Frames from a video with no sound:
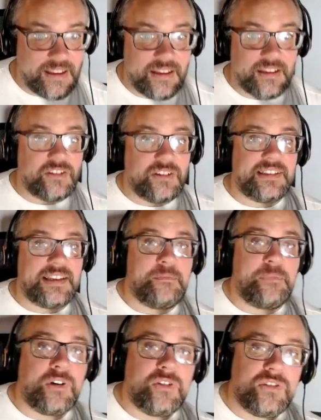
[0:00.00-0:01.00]
So it's
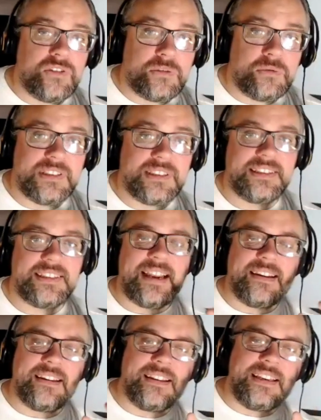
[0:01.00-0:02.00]
important to
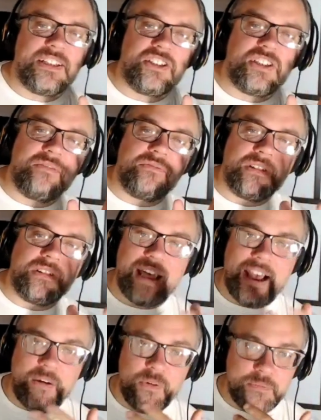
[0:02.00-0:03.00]
understand that in general,
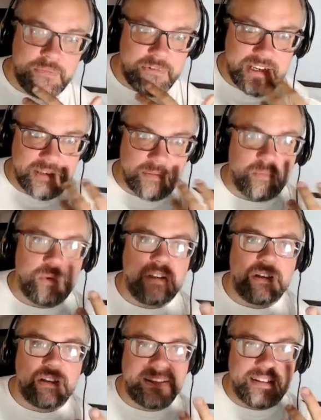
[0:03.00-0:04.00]
our brains
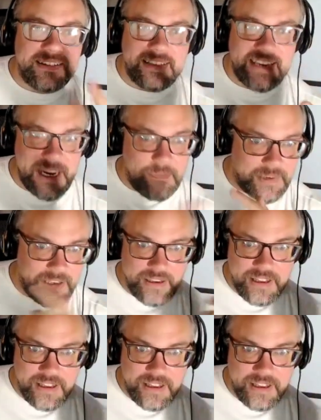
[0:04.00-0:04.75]
work the same.